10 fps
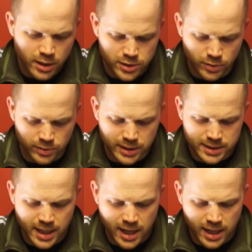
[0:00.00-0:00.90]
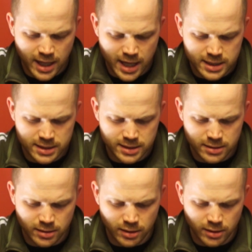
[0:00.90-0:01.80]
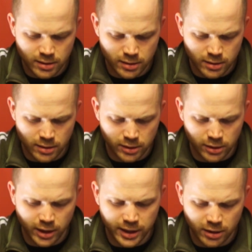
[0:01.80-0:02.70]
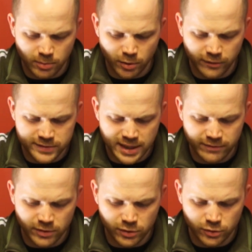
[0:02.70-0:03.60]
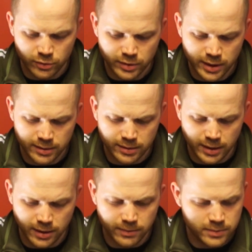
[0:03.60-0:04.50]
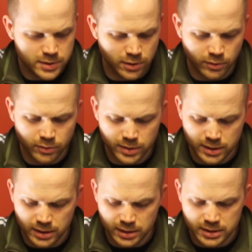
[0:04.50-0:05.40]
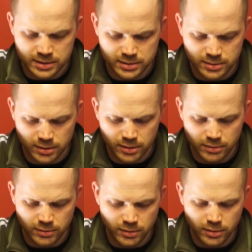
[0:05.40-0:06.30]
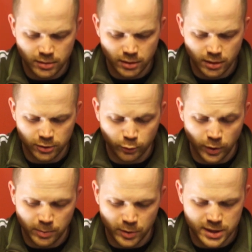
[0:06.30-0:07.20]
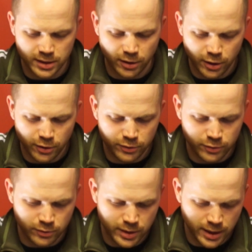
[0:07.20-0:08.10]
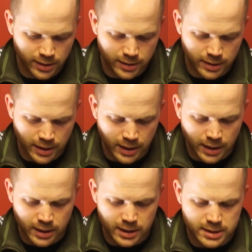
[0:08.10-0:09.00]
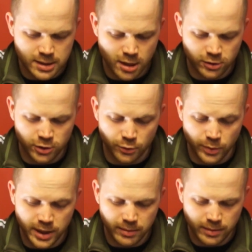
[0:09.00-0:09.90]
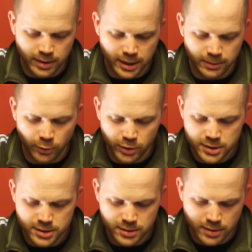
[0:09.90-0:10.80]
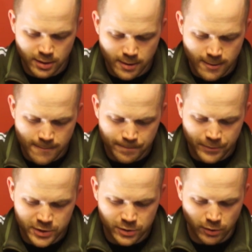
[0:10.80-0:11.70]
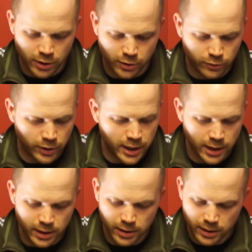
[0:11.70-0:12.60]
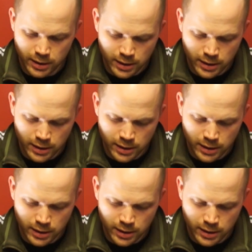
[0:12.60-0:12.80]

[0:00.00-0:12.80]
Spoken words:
So this guy has a target number of 7 to hit him, so he's 20% harder to hit. He's got 3 hit points, so harder to kill.